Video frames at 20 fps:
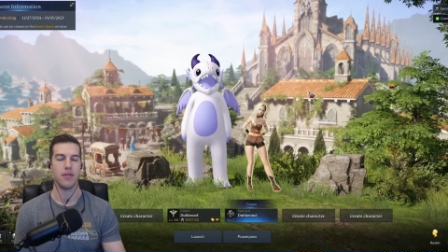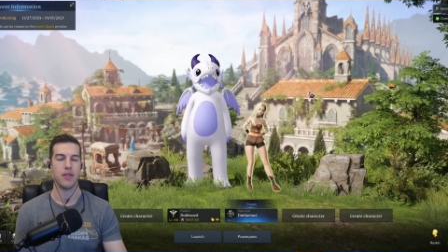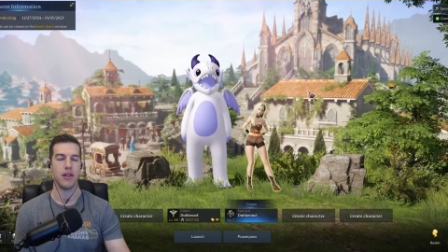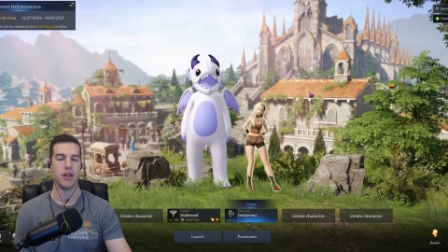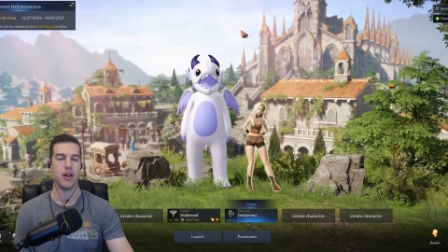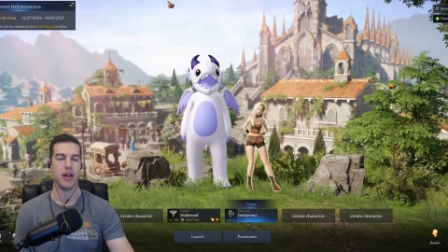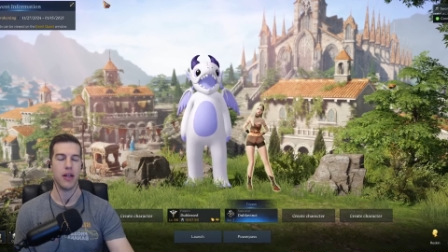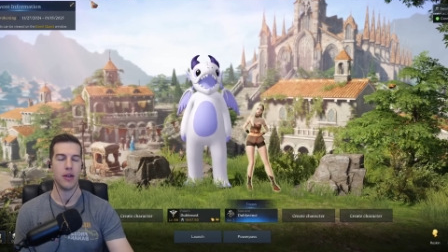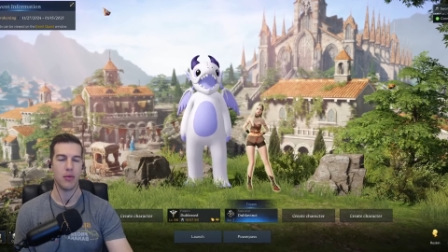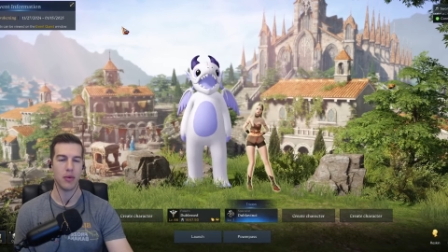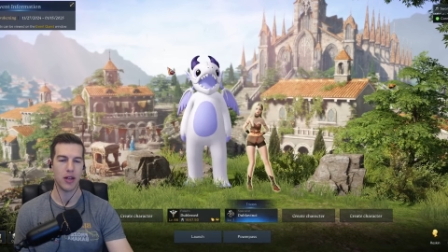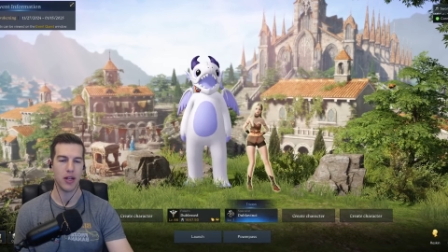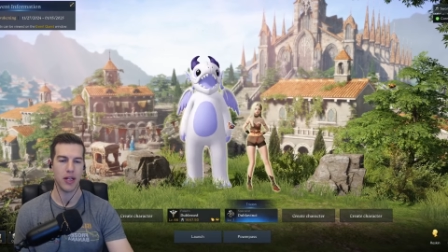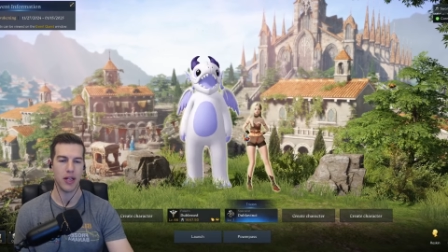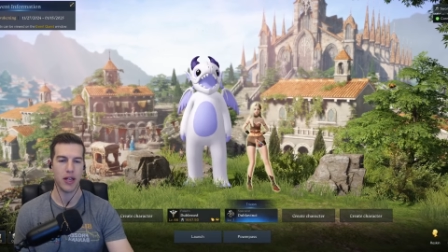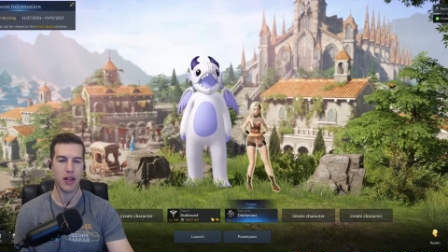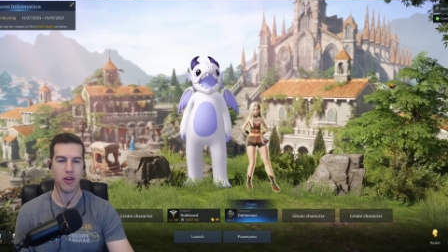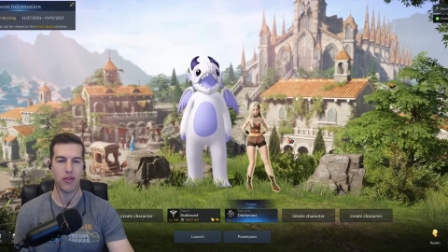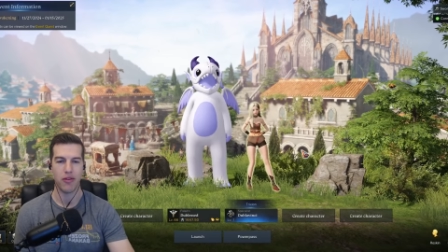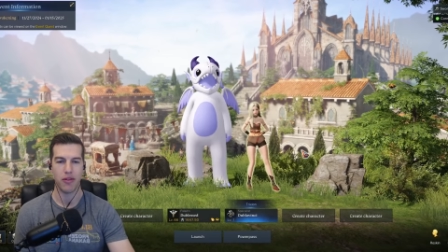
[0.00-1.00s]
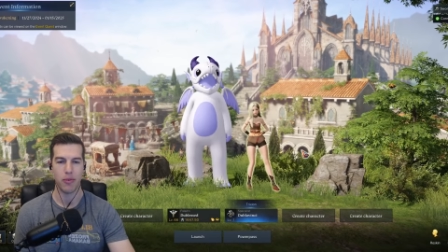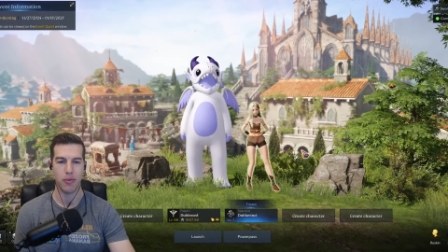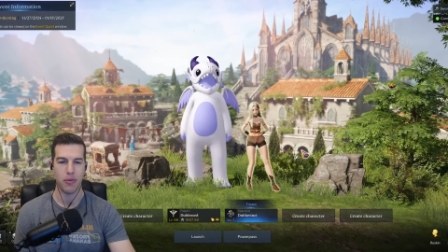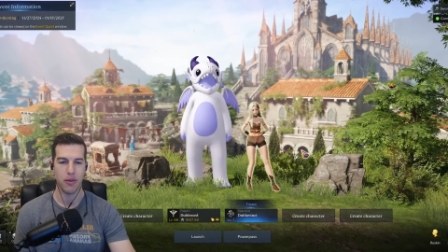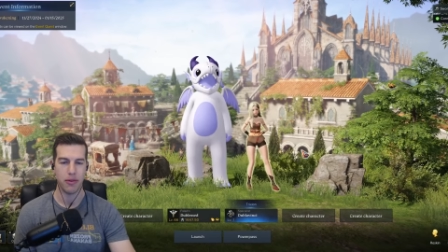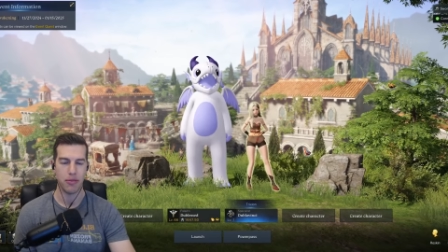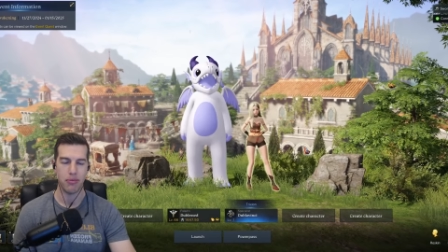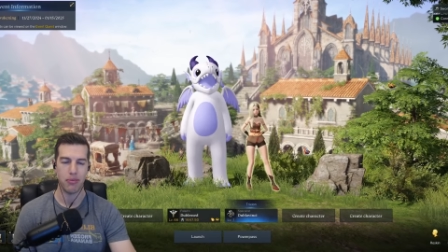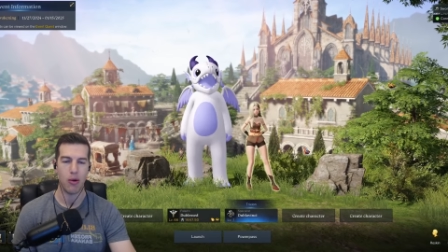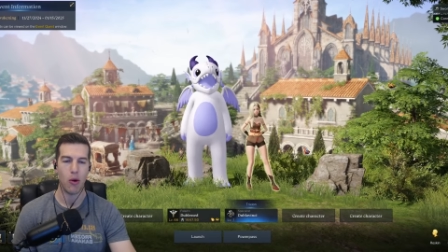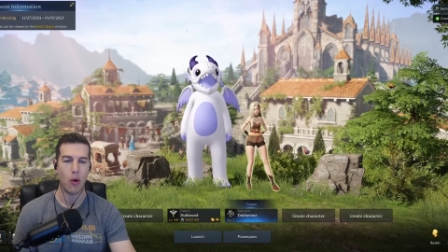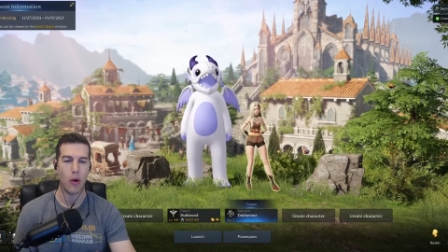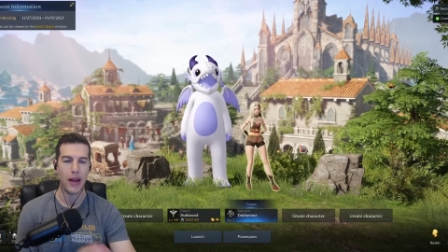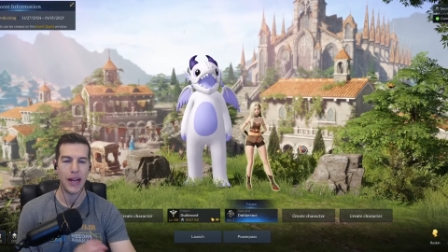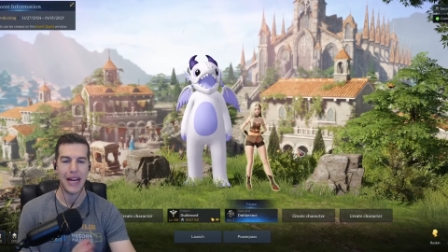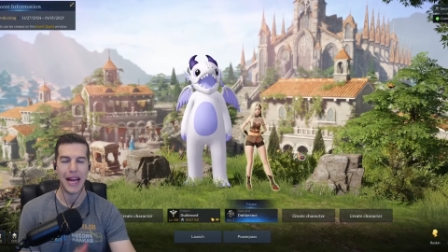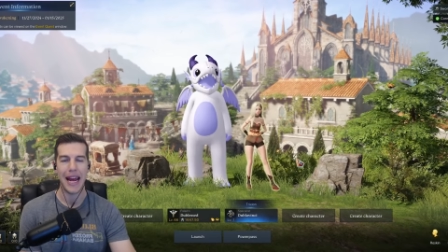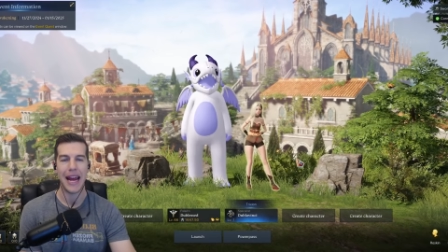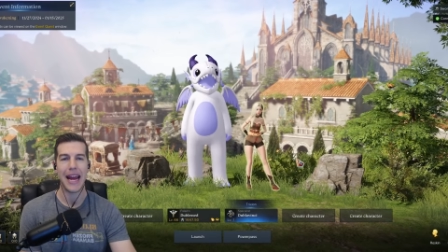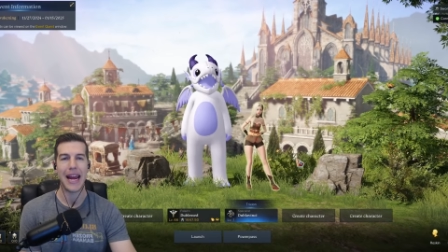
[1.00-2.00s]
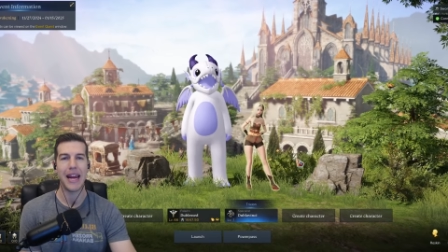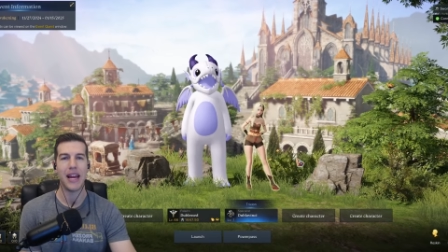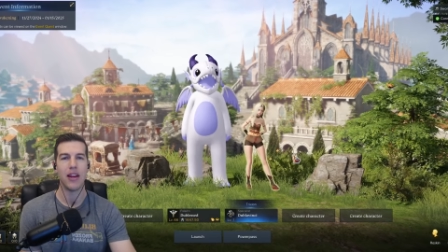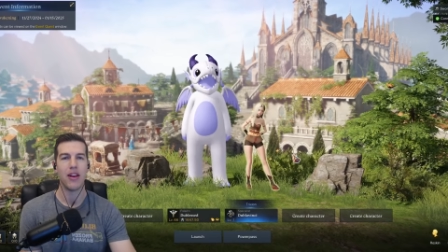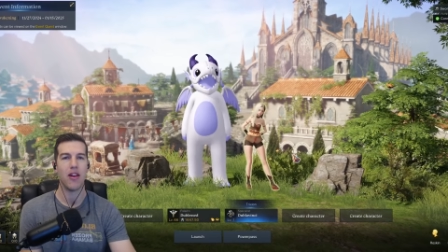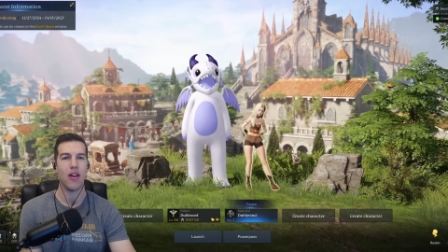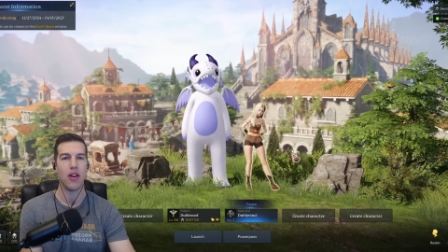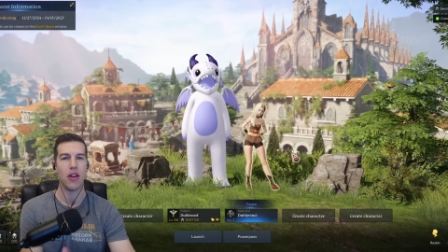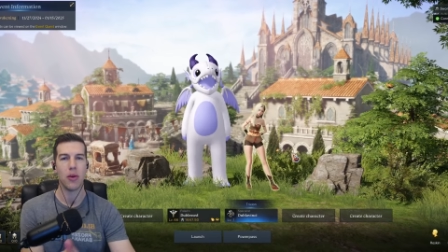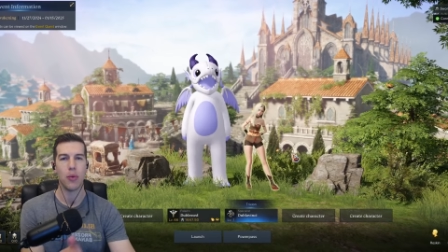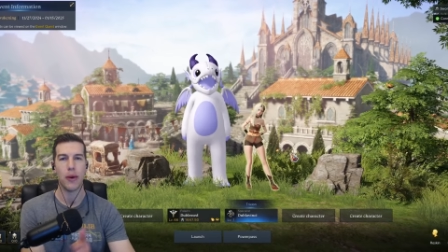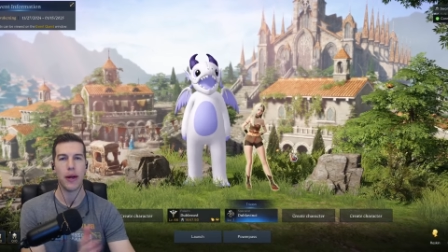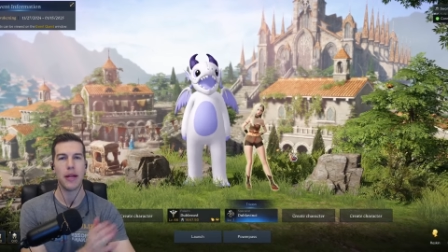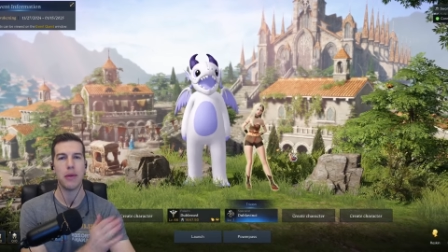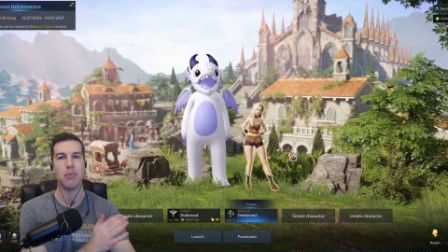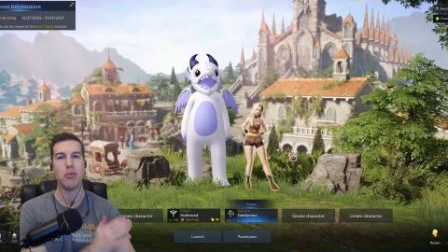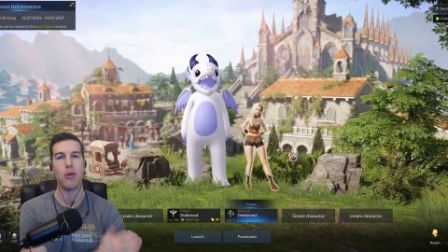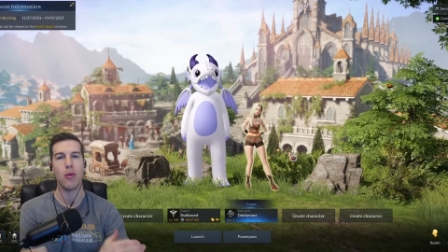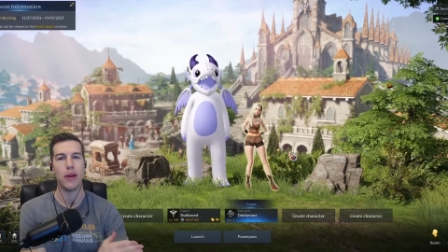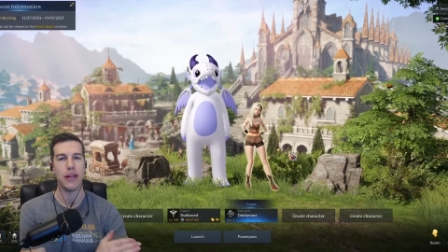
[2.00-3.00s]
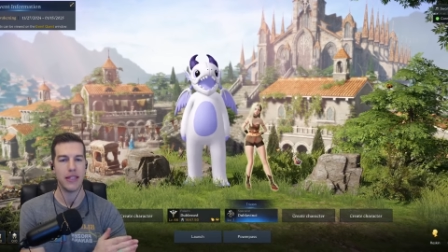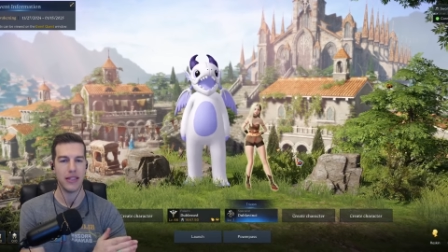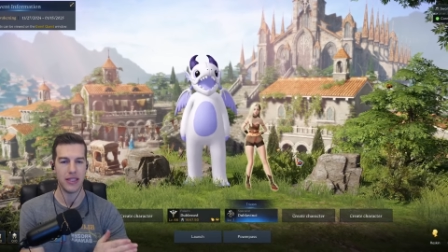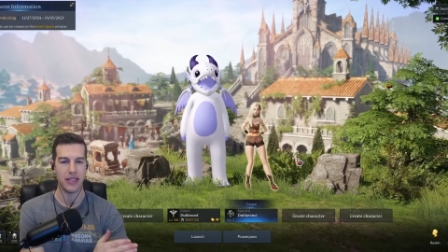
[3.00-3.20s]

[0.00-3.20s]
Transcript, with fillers: all right, we're gonna go from point A all the way to point